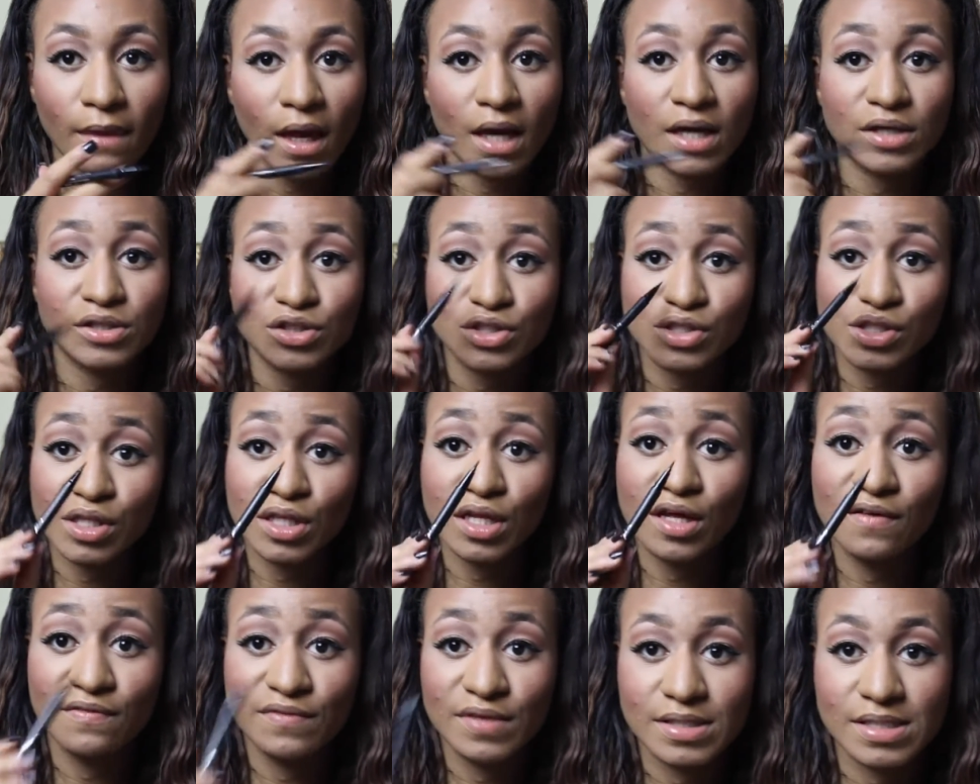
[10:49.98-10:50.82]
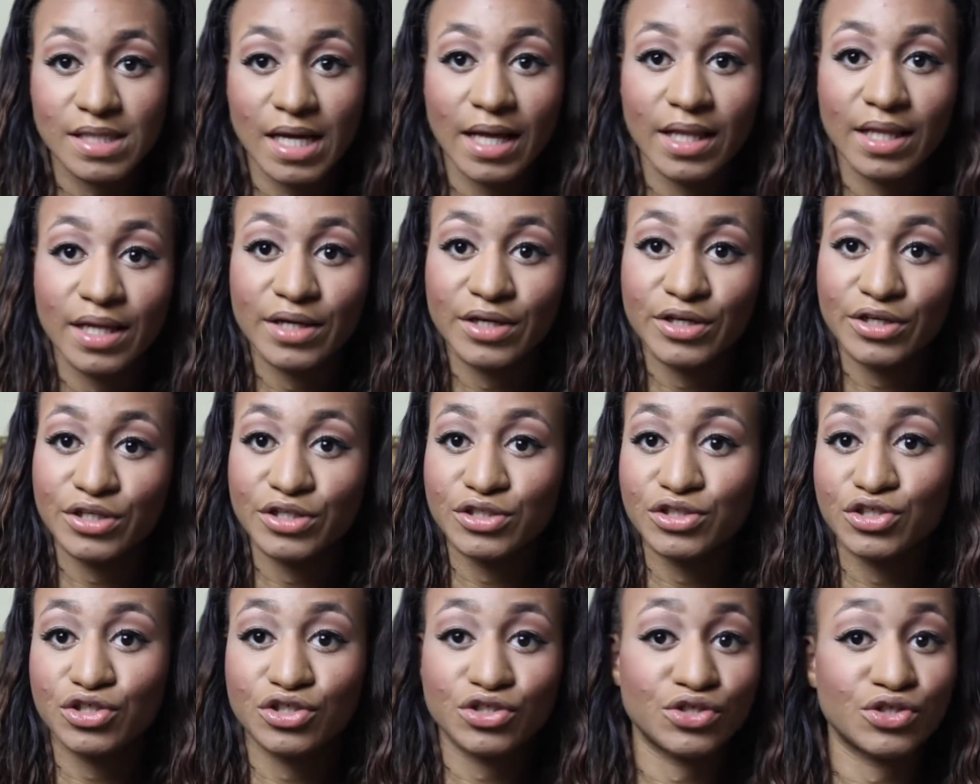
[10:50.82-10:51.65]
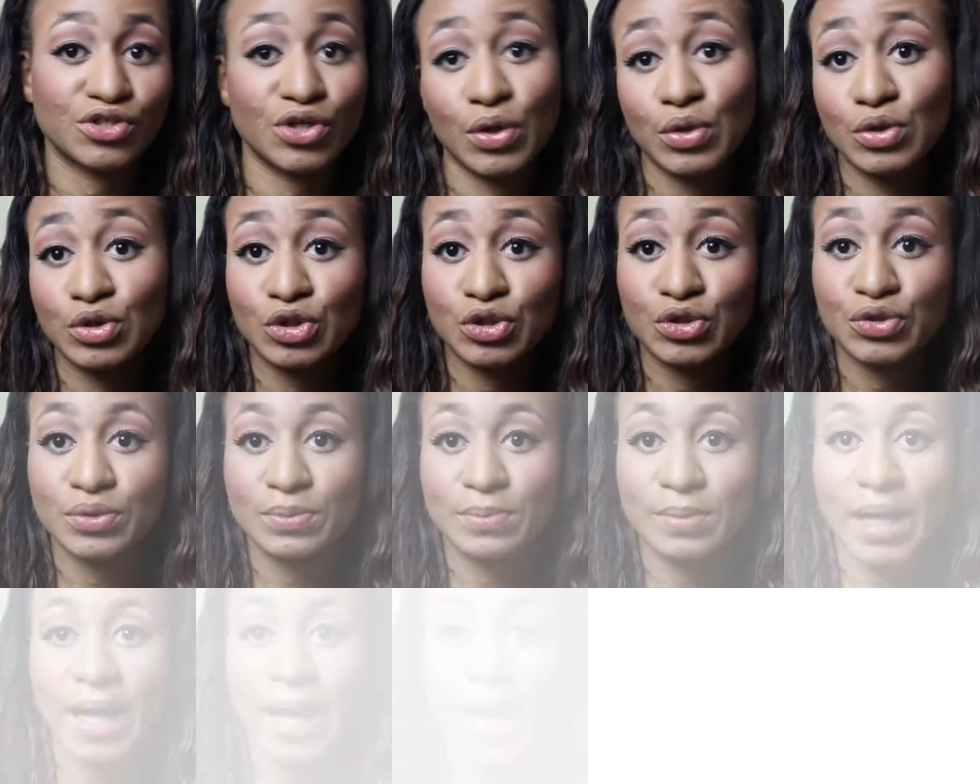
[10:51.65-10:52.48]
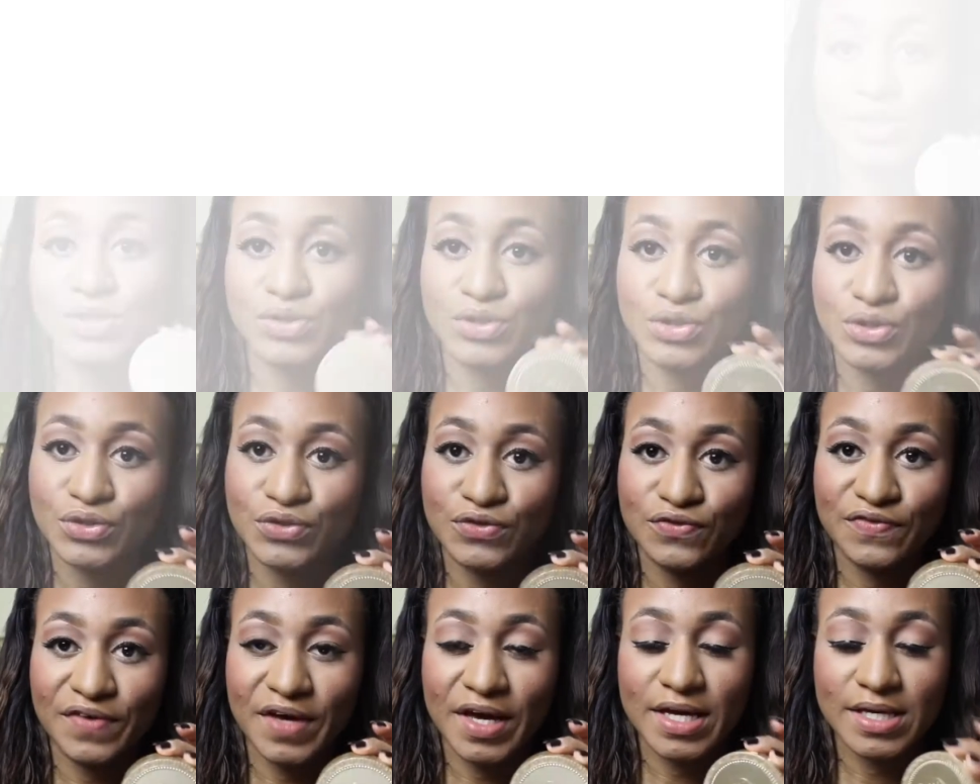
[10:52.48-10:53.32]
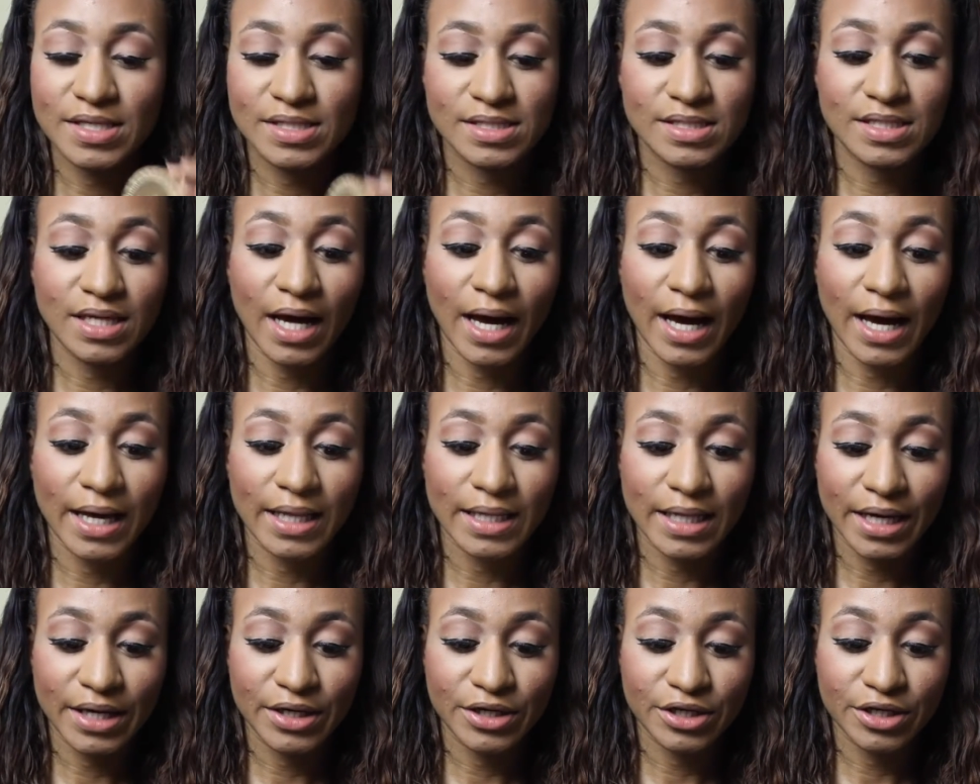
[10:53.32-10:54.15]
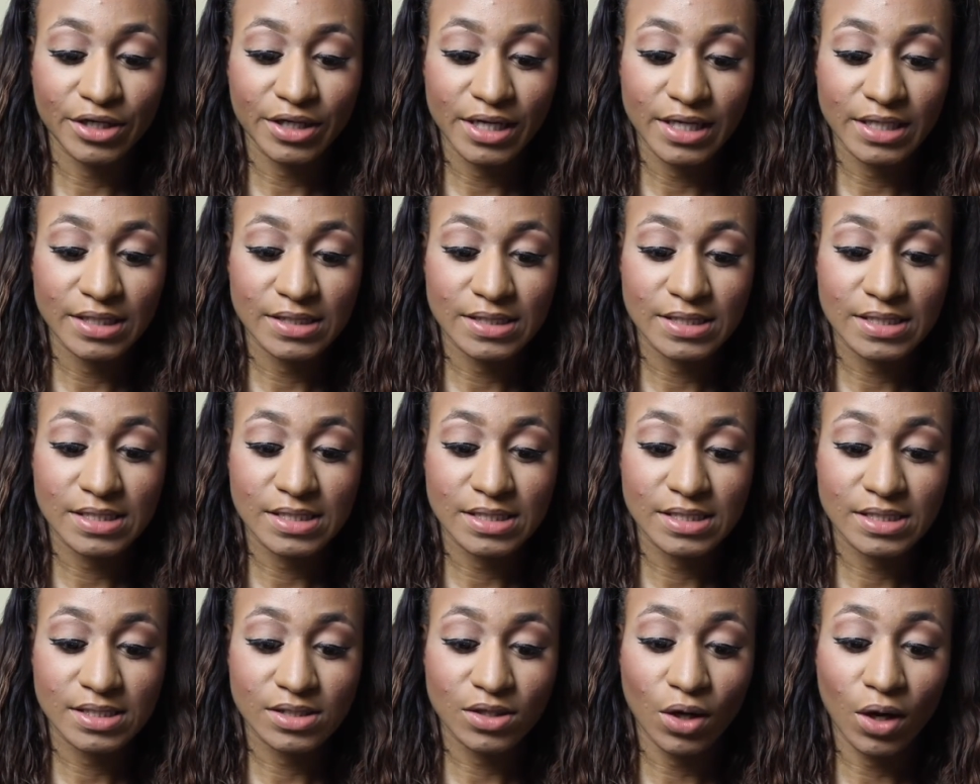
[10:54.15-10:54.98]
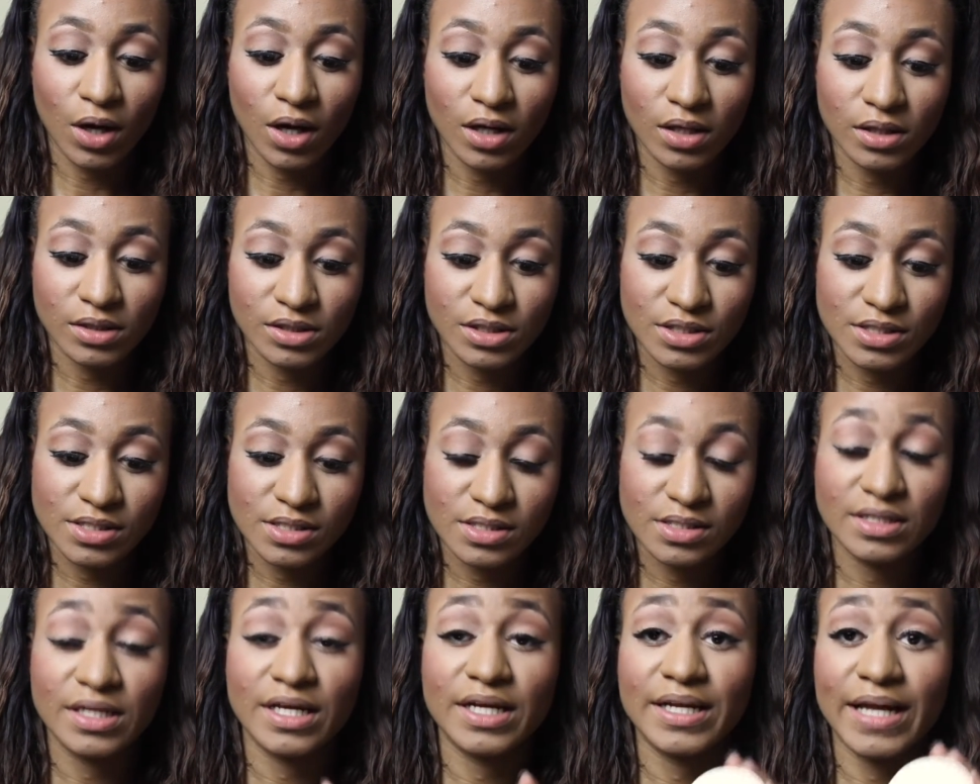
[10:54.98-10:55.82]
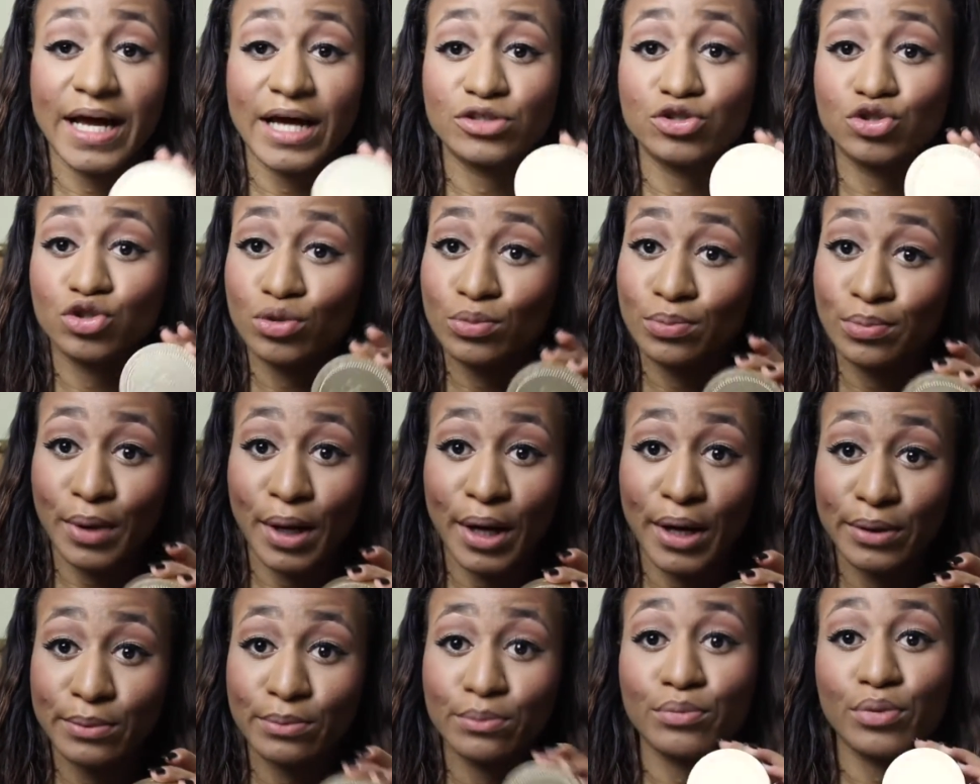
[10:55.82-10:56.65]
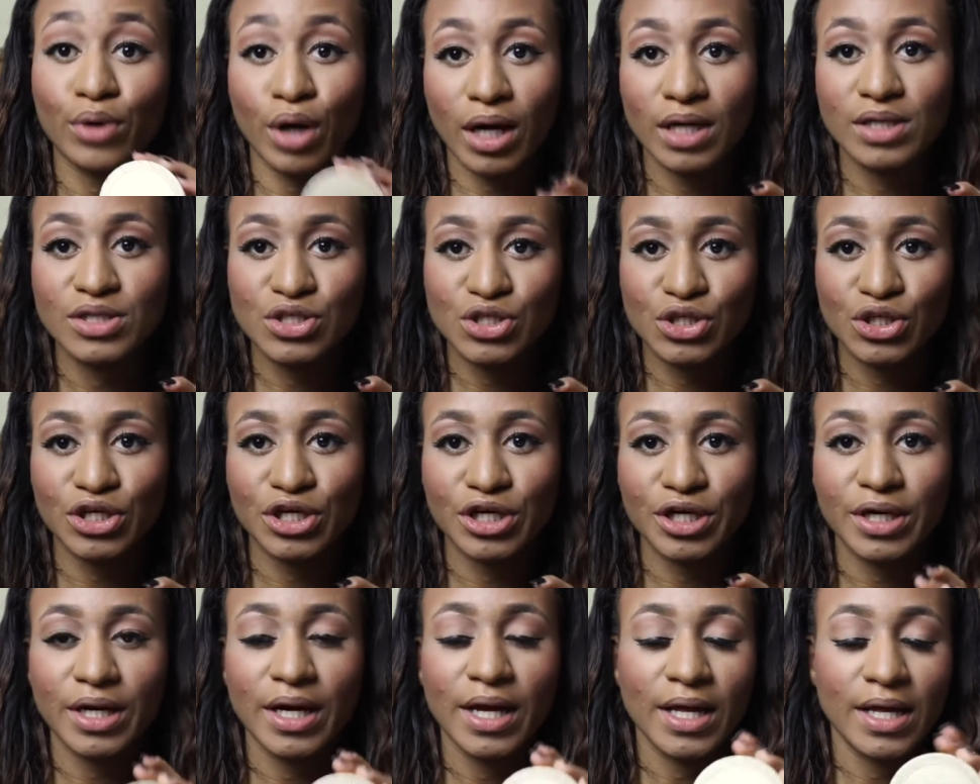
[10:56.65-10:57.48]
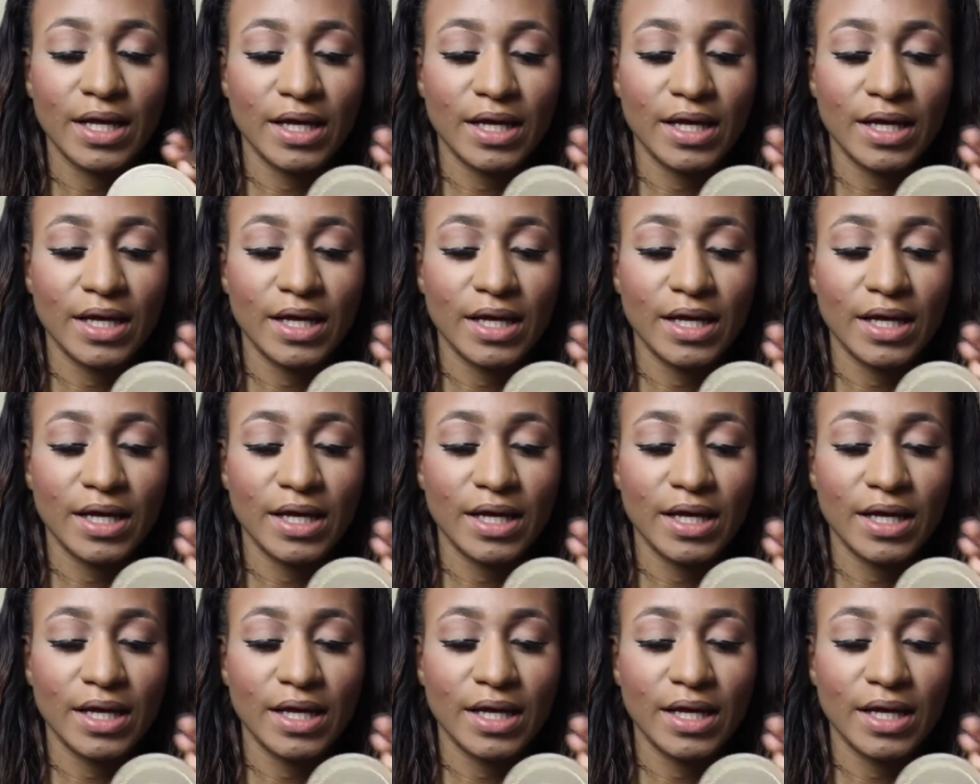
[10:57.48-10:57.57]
I just love this eyeliner. It's just so true to black. I used a Too Faced highlighter, and it's called the Natural Bronzer.